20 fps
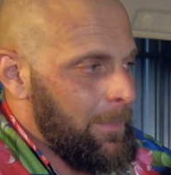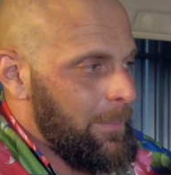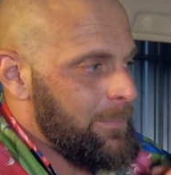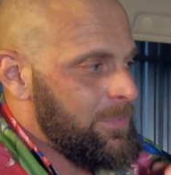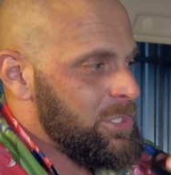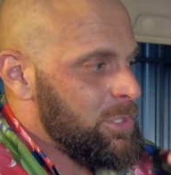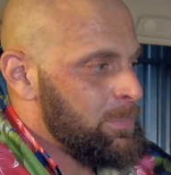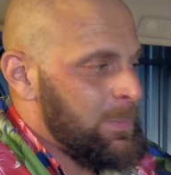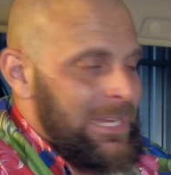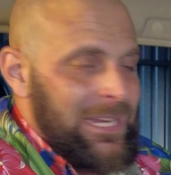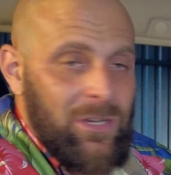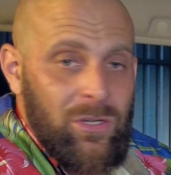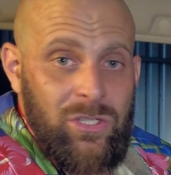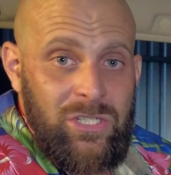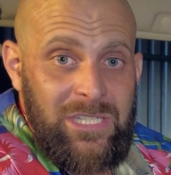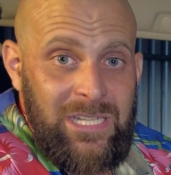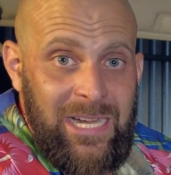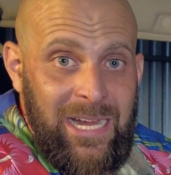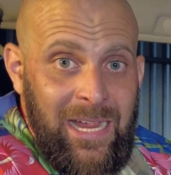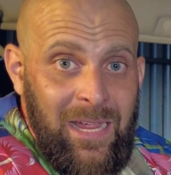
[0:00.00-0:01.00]
Speakers
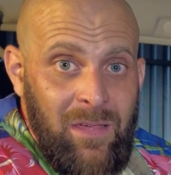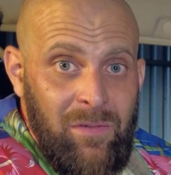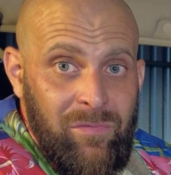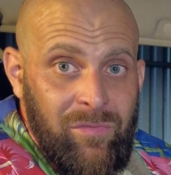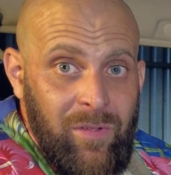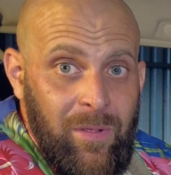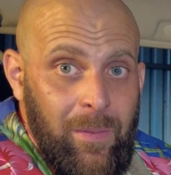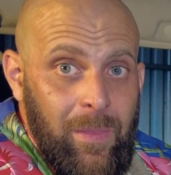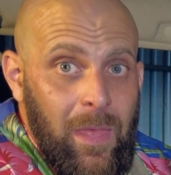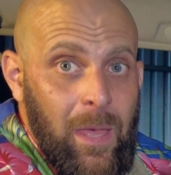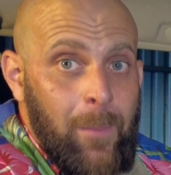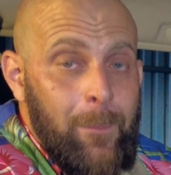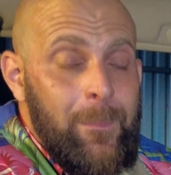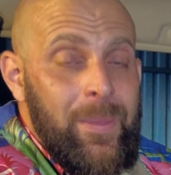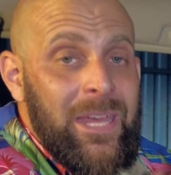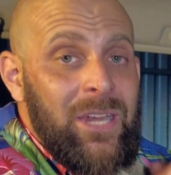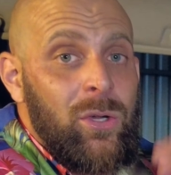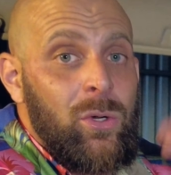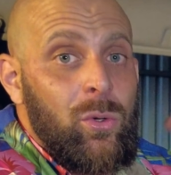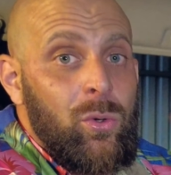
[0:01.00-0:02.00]
that have a
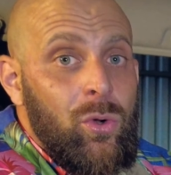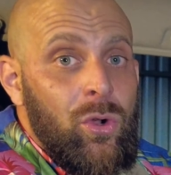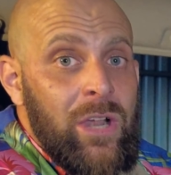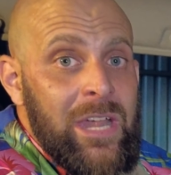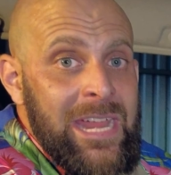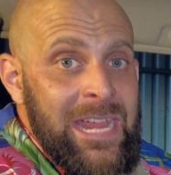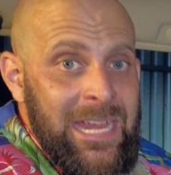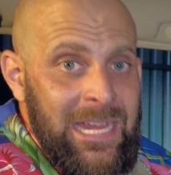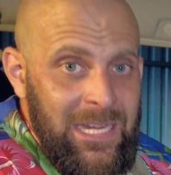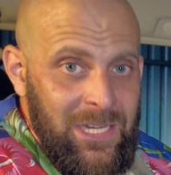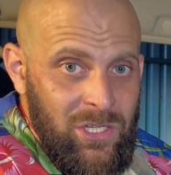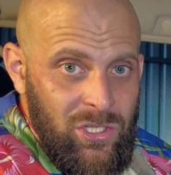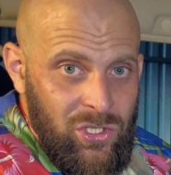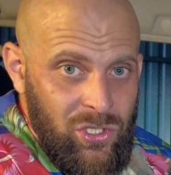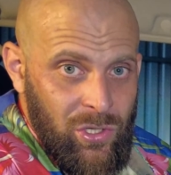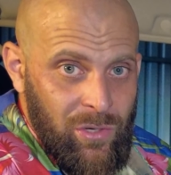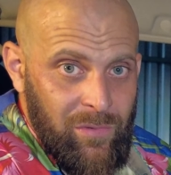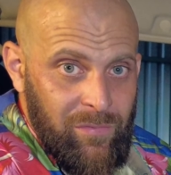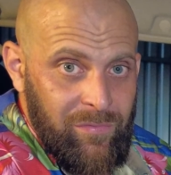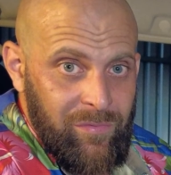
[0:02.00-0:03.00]
better range
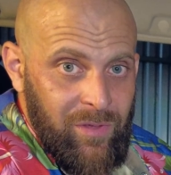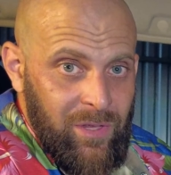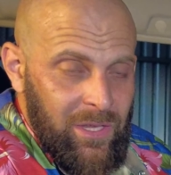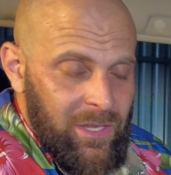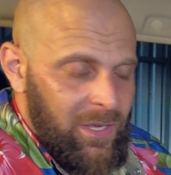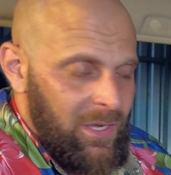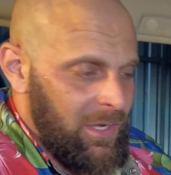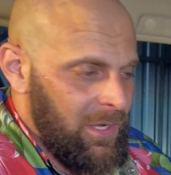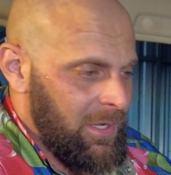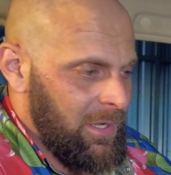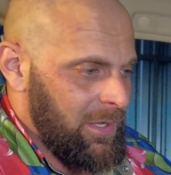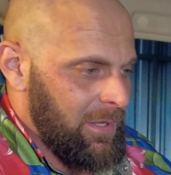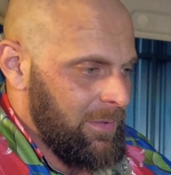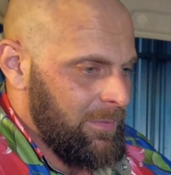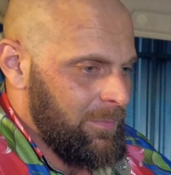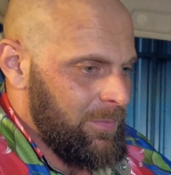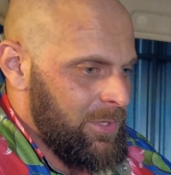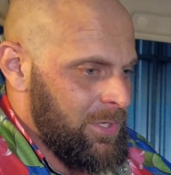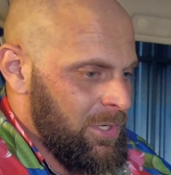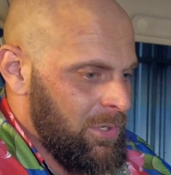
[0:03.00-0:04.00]
of, a
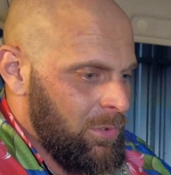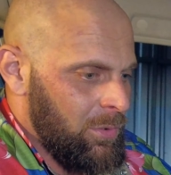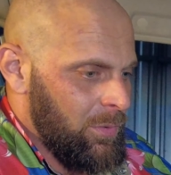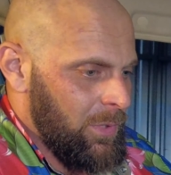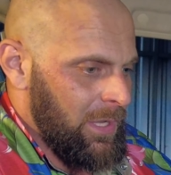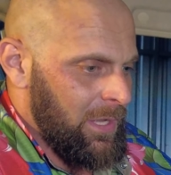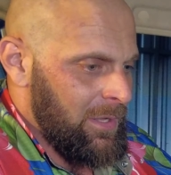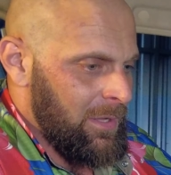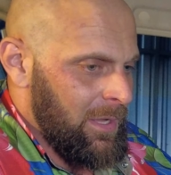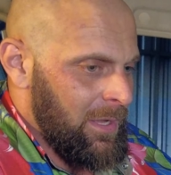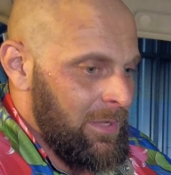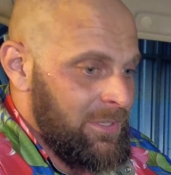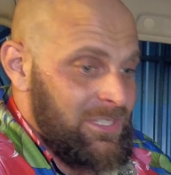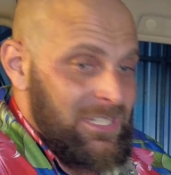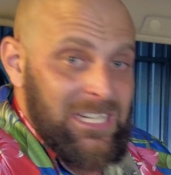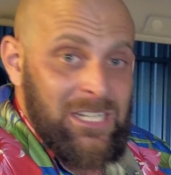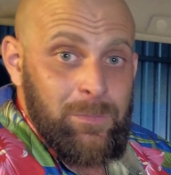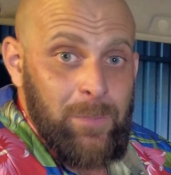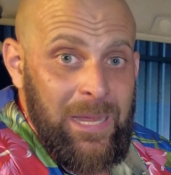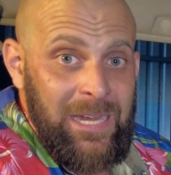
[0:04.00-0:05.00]

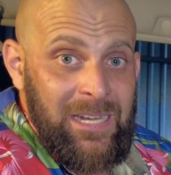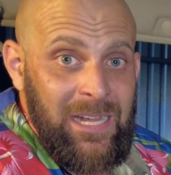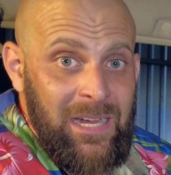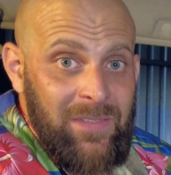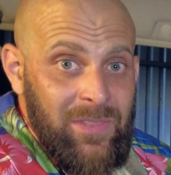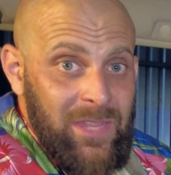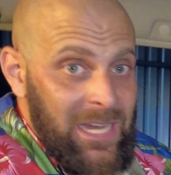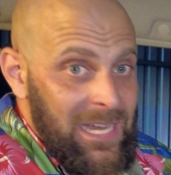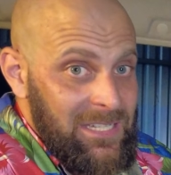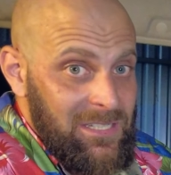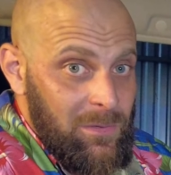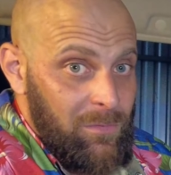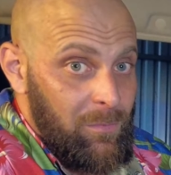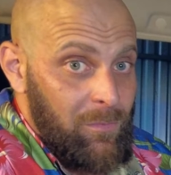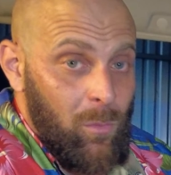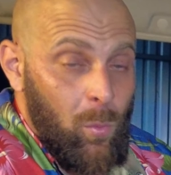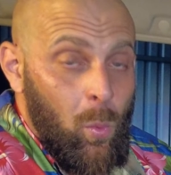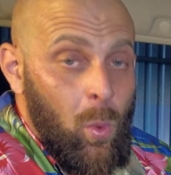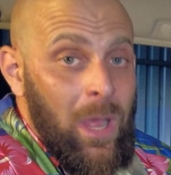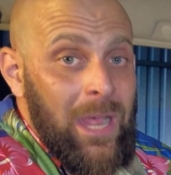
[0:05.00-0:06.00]
6x9 that has a
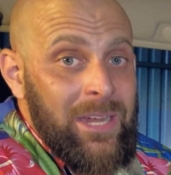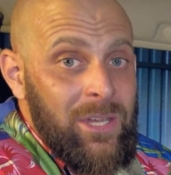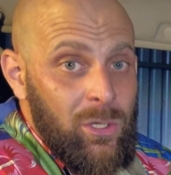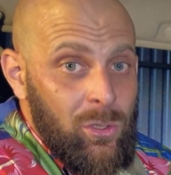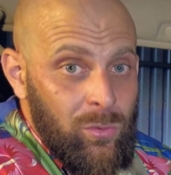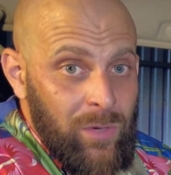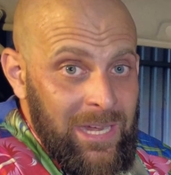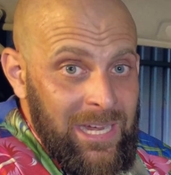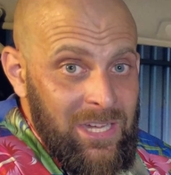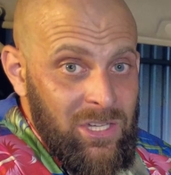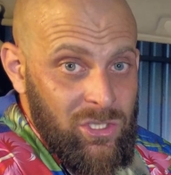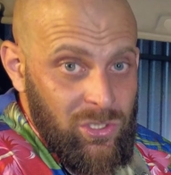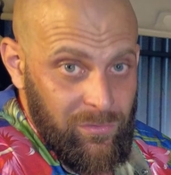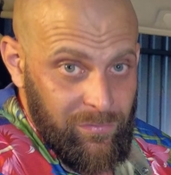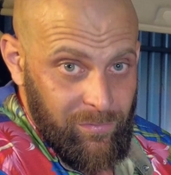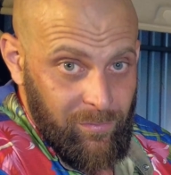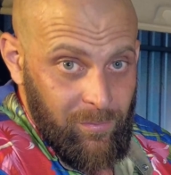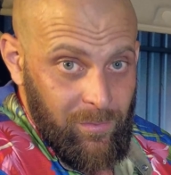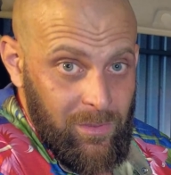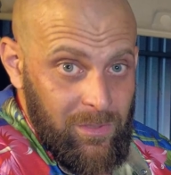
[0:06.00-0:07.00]
wider range of
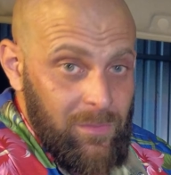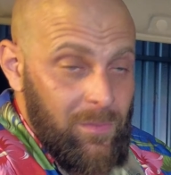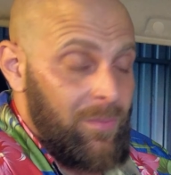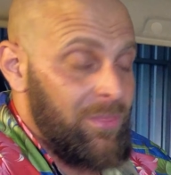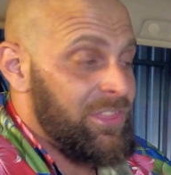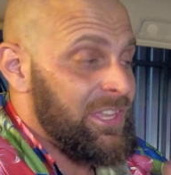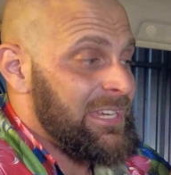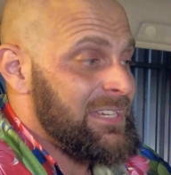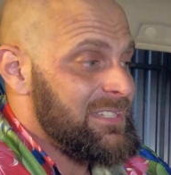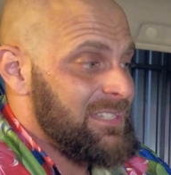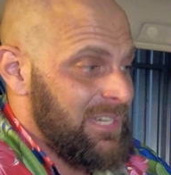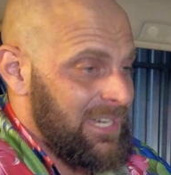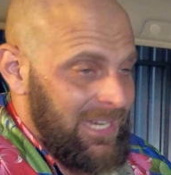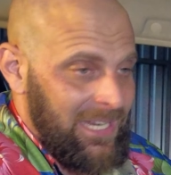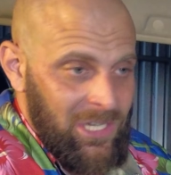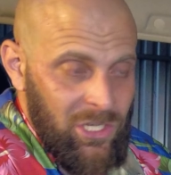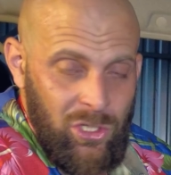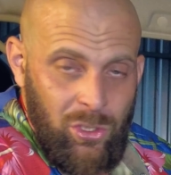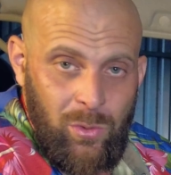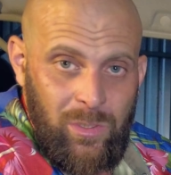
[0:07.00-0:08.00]
things that it
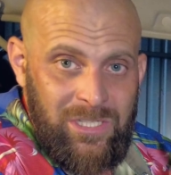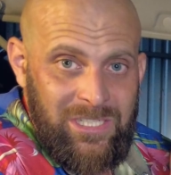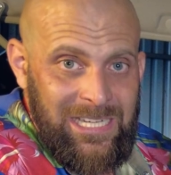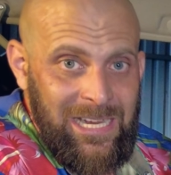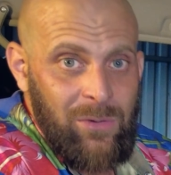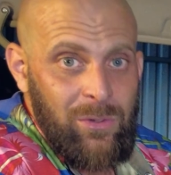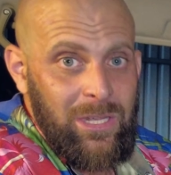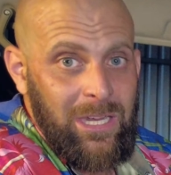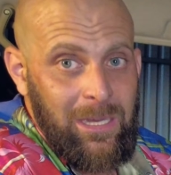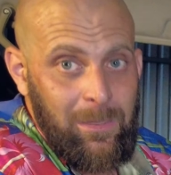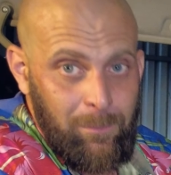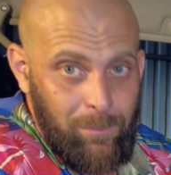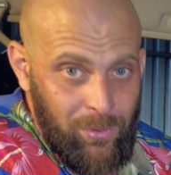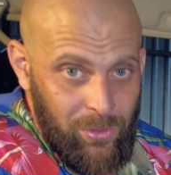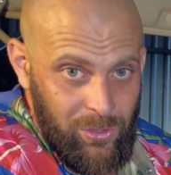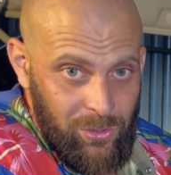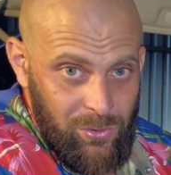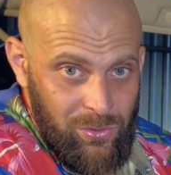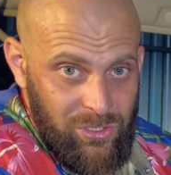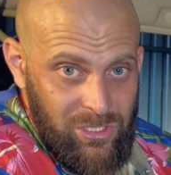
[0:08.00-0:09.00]
can do and sound it can
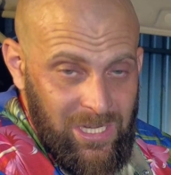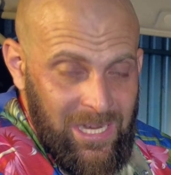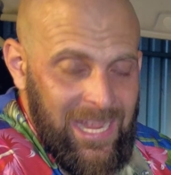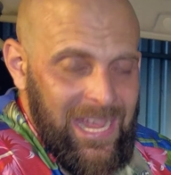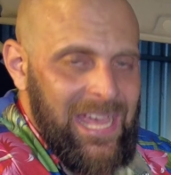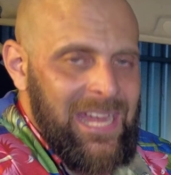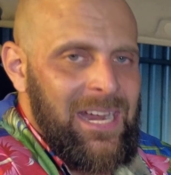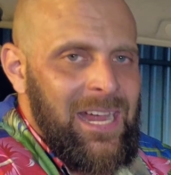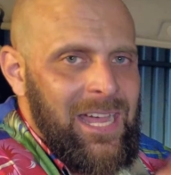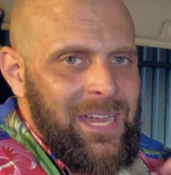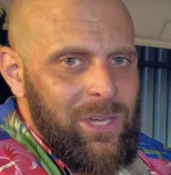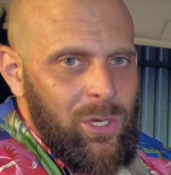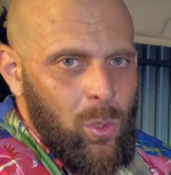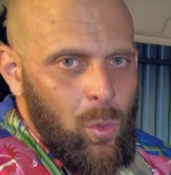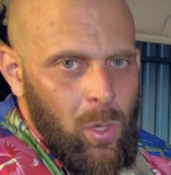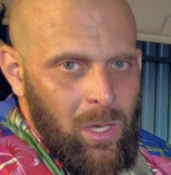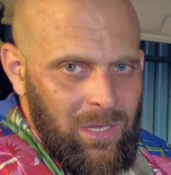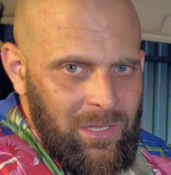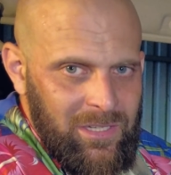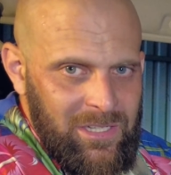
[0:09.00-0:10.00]
produce, and higher
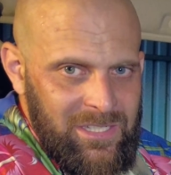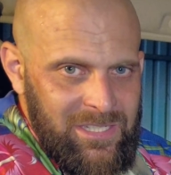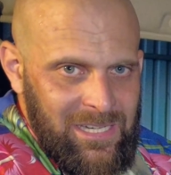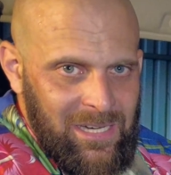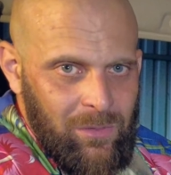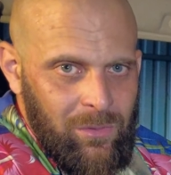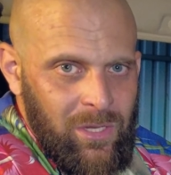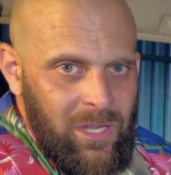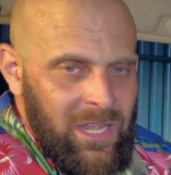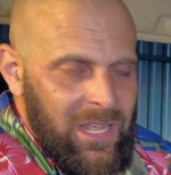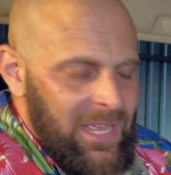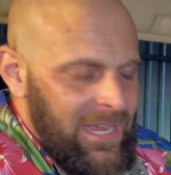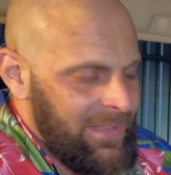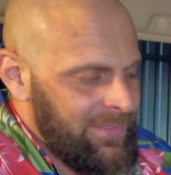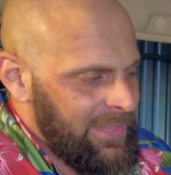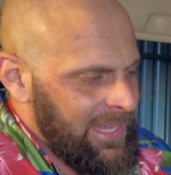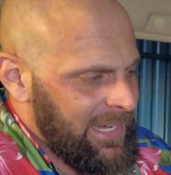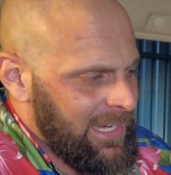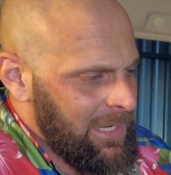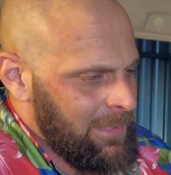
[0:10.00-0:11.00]
quality sound. And
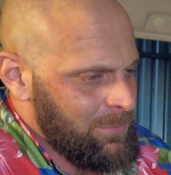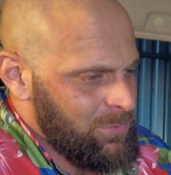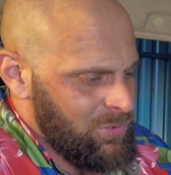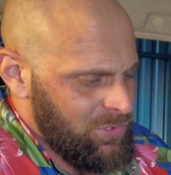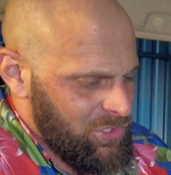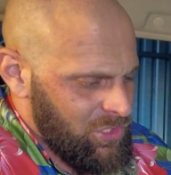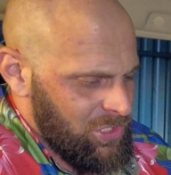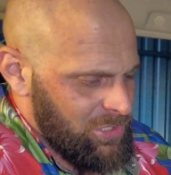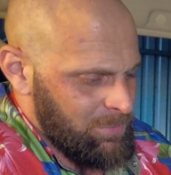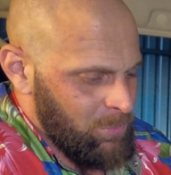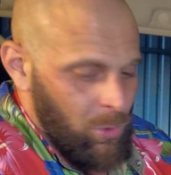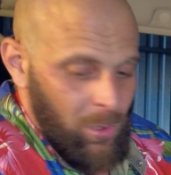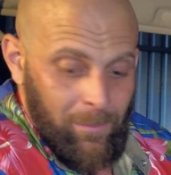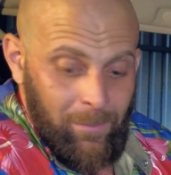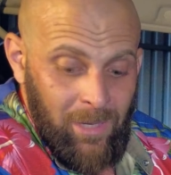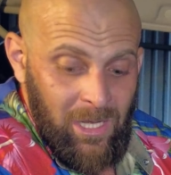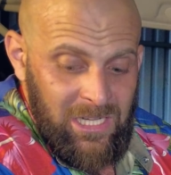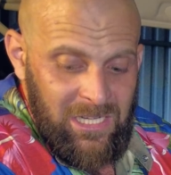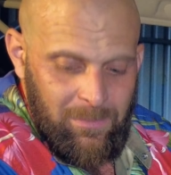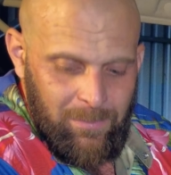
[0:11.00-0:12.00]
that comes with just more
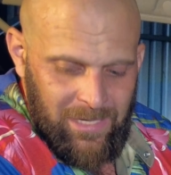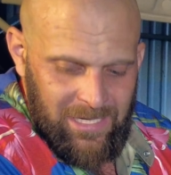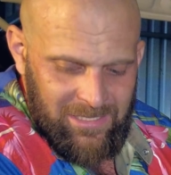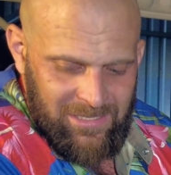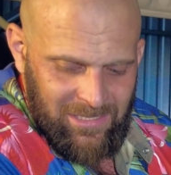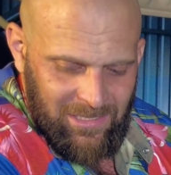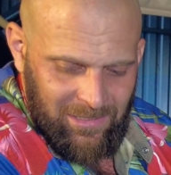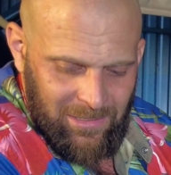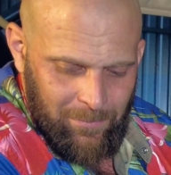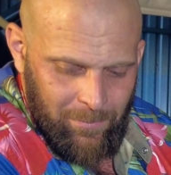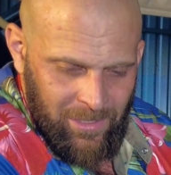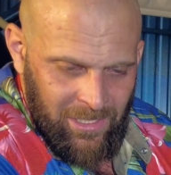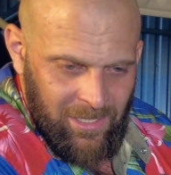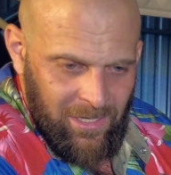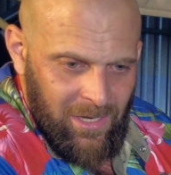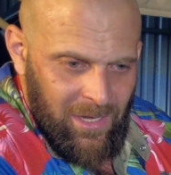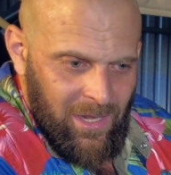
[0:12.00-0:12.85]
money, basically. But